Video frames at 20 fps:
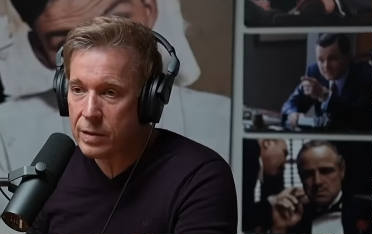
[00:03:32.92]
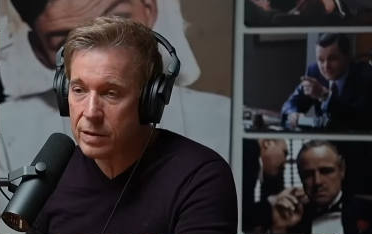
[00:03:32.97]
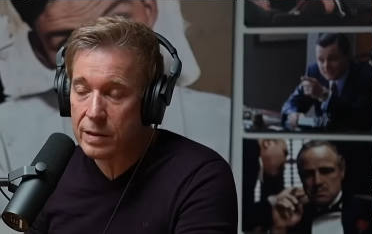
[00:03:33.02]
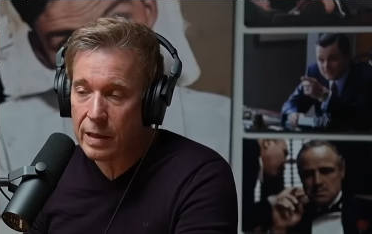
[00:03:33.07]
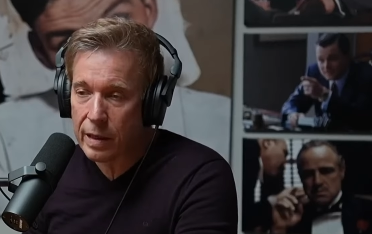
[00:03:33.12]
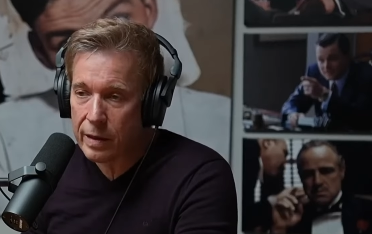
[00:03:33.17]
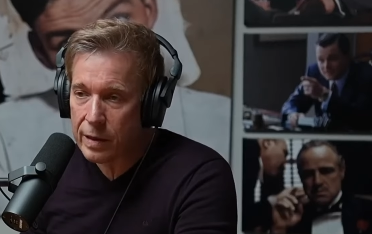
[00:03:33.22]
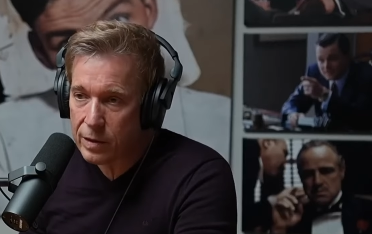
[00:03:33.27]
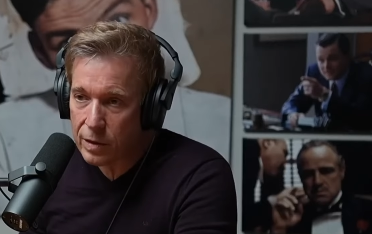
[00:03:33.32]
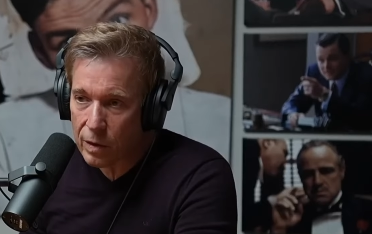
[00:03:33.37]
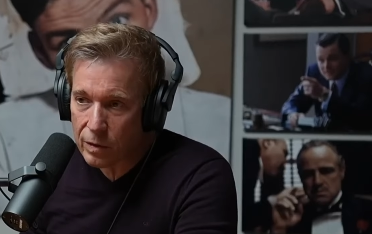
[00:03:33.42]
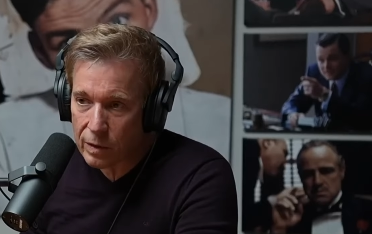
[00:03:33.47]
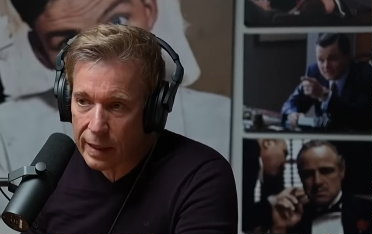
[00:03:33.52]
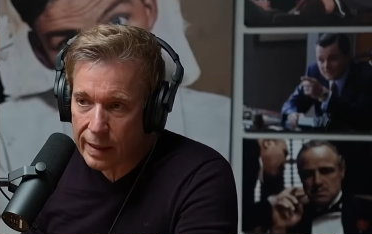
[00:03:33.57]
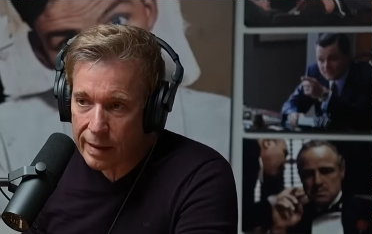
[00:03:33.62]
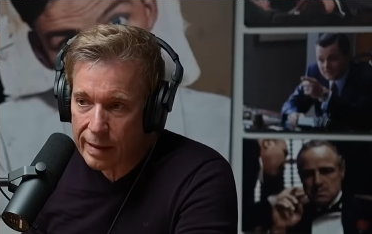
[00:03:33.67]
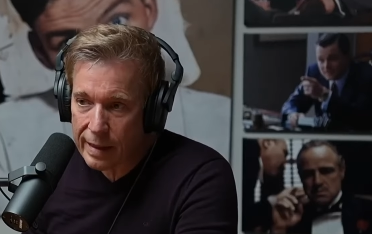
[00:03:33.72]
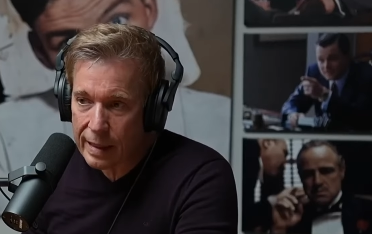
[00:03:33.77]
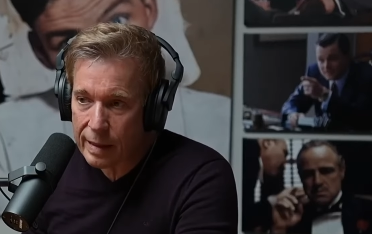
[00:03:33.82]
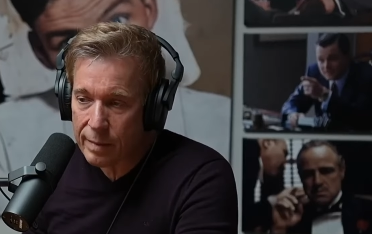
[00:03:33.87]
Speaker 1: the Saudis don't
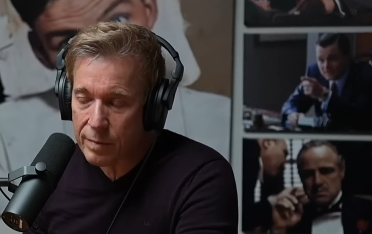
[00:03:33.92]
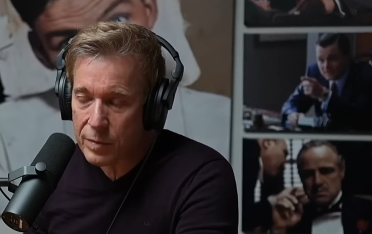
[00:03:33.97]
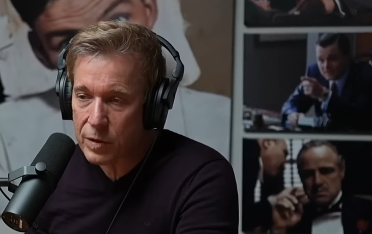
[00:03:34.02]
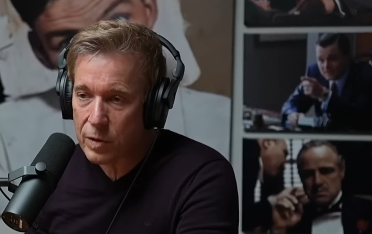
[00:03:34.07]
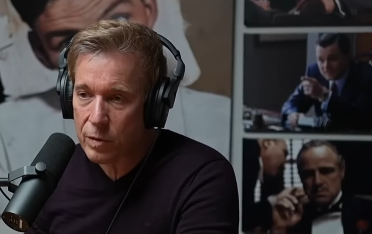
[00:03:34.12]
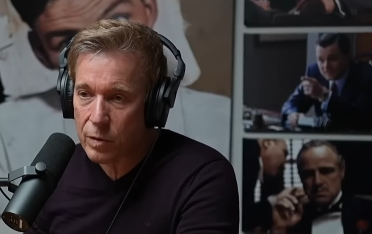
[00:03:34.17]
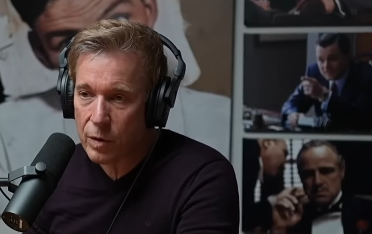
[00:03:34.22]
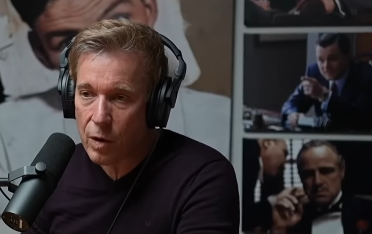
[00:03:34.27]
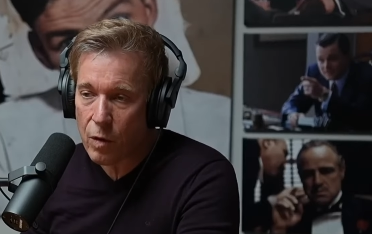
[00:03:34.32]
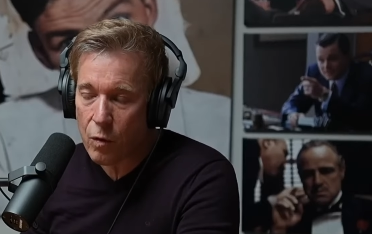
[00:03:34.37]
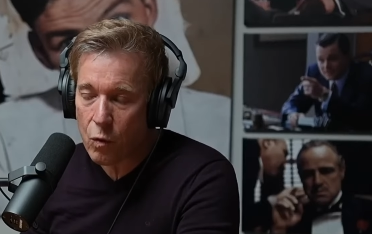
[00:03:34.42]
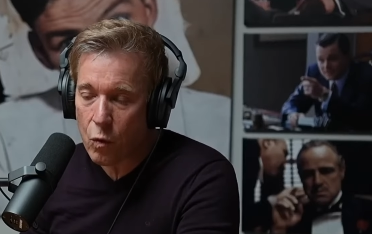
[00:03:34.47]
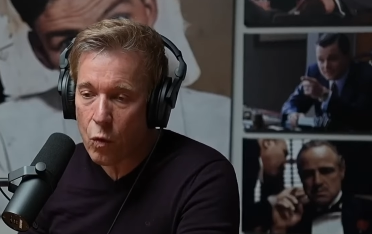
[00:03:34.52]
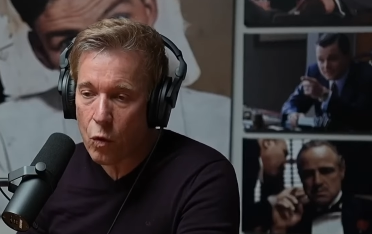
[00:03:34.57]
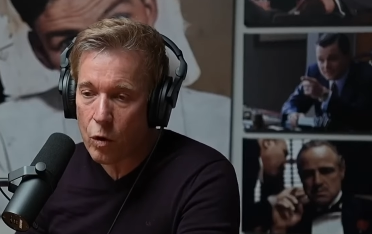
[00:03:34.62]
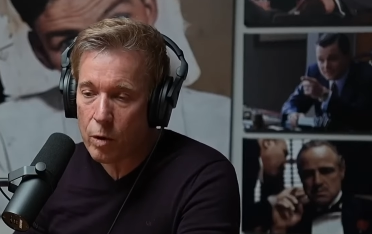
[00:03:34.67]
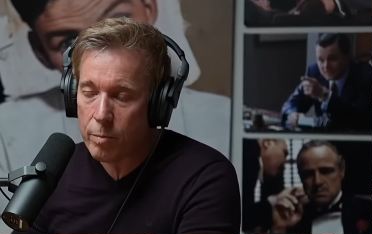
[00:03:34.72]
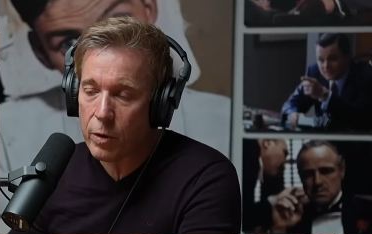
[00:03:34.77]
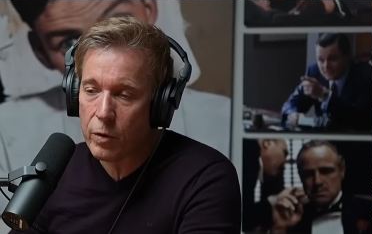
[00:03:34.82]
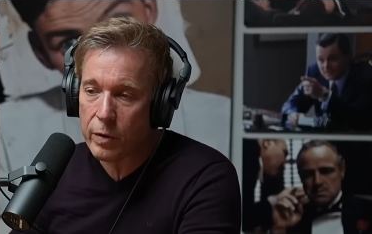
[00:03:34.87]
like them so a
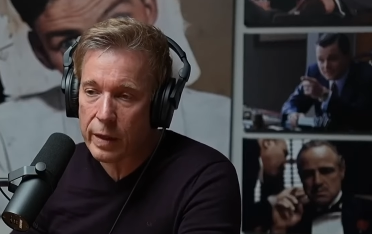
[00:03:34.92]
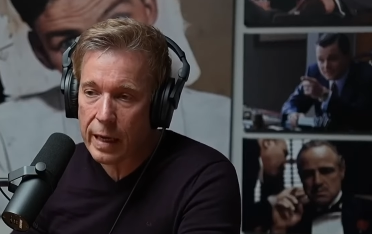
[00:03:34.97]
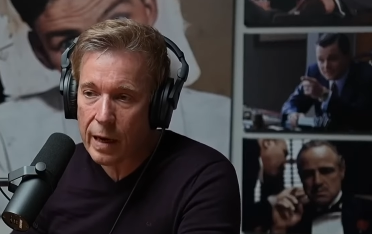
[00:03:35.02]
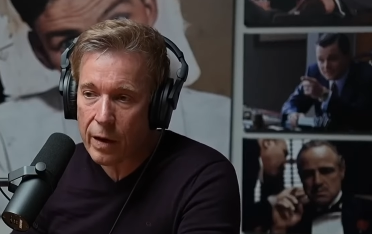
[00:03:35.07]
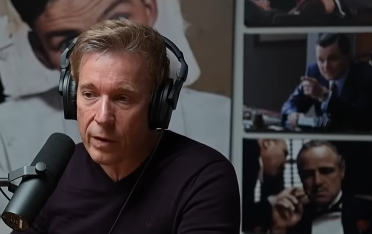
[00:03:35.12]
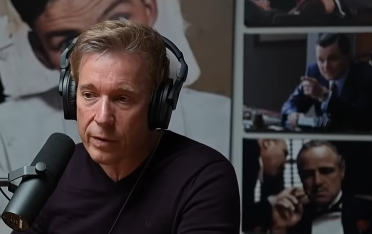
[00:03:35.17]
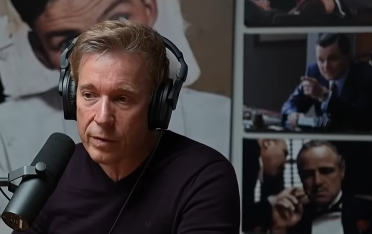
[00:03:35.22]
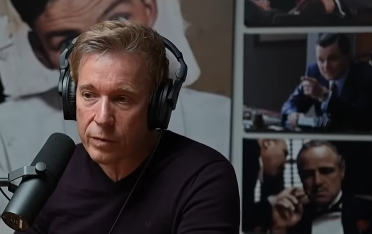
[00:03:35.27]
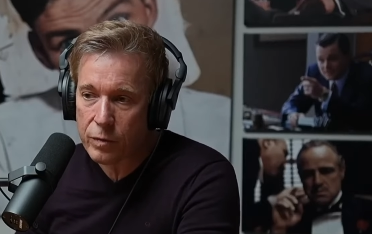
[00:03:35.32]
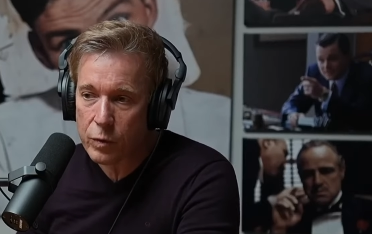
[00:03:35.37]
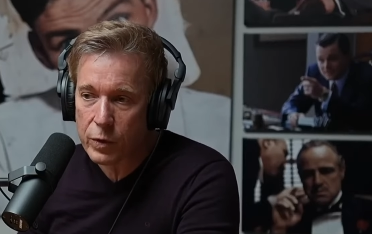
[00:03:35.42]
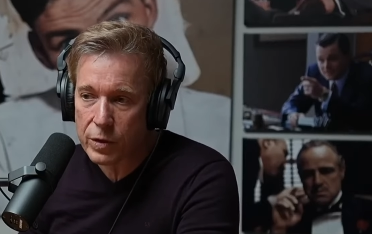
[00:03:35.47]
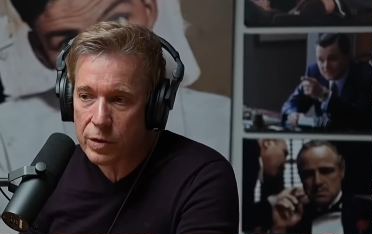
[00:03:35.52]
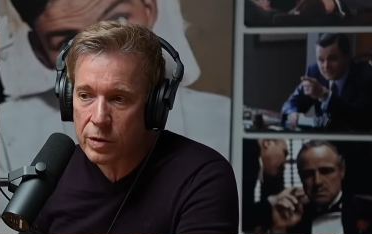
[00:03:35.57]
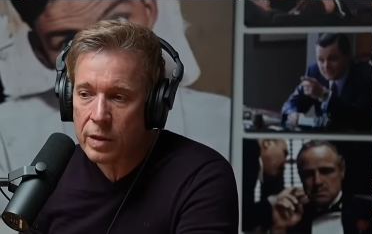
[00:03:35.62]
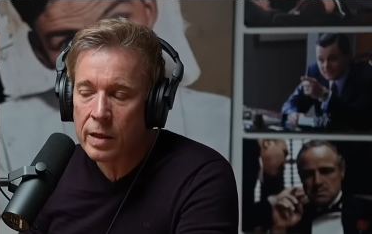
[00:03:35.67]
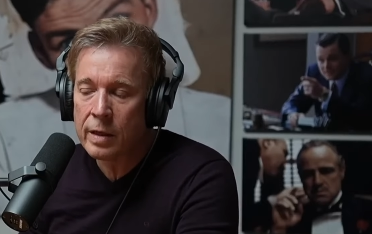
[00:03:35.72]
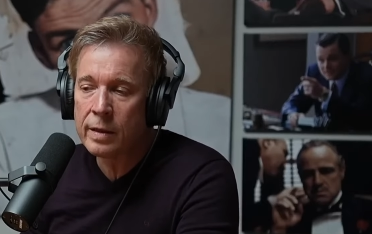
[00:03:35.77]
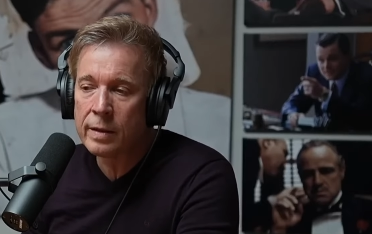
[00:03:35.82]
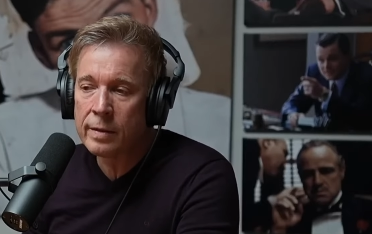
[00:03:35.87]
war broke out in which